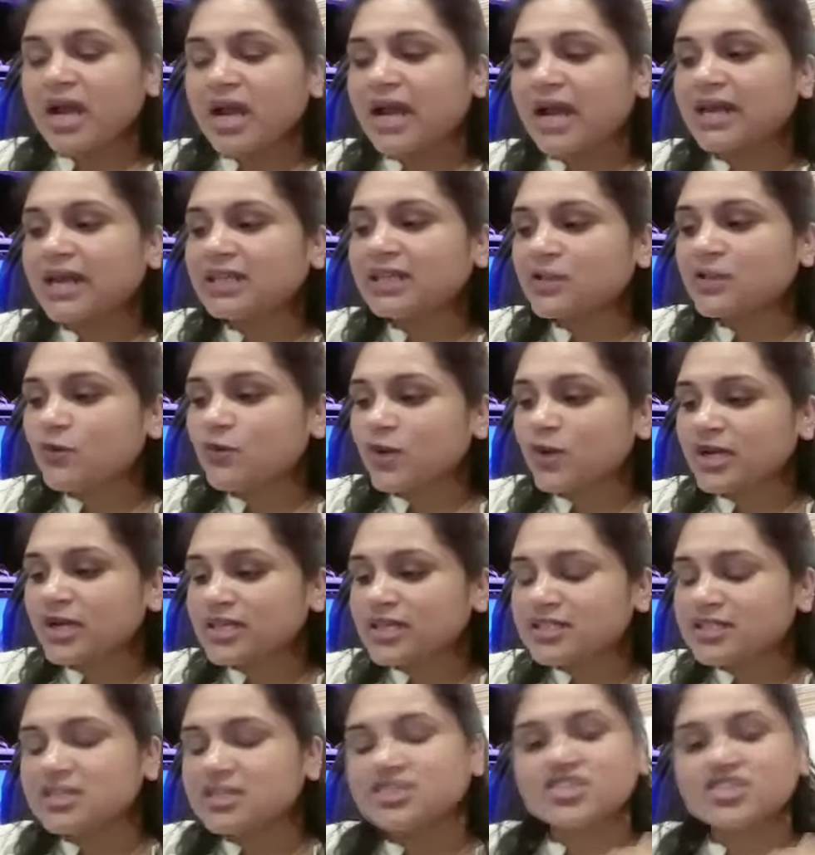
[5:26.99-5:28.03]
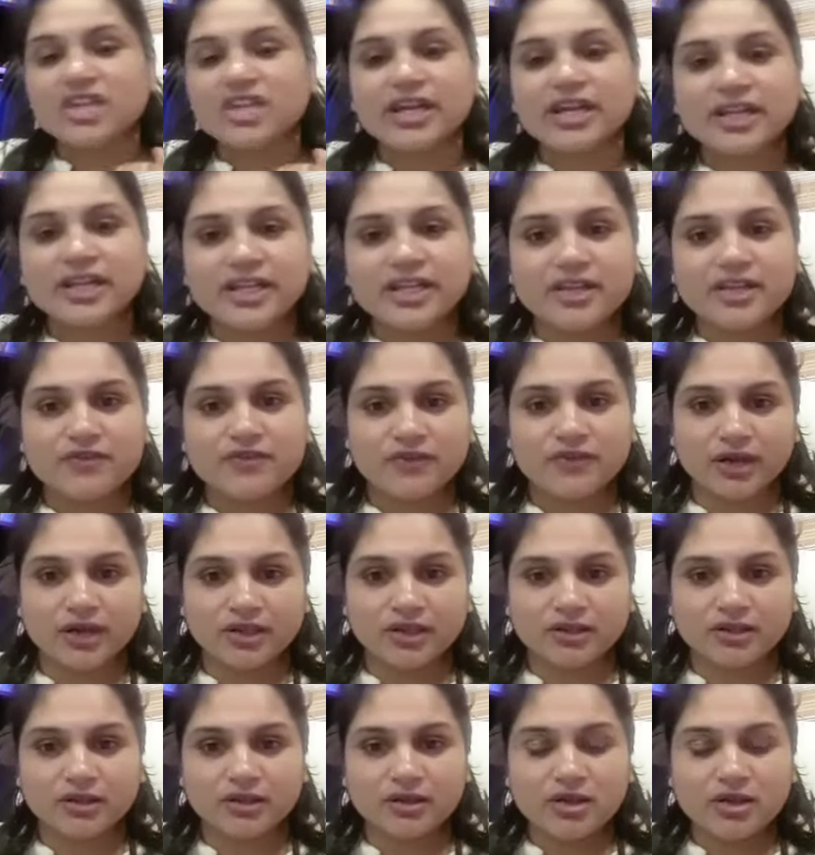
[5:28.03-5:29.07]
Another one is the genetic
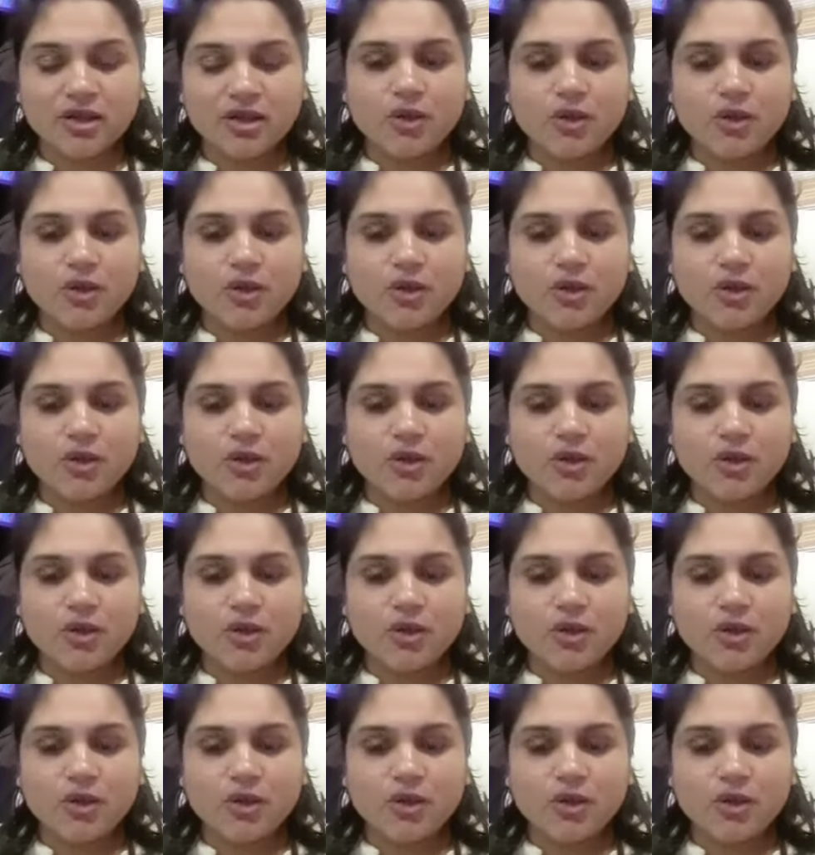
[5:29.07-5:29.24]
factor.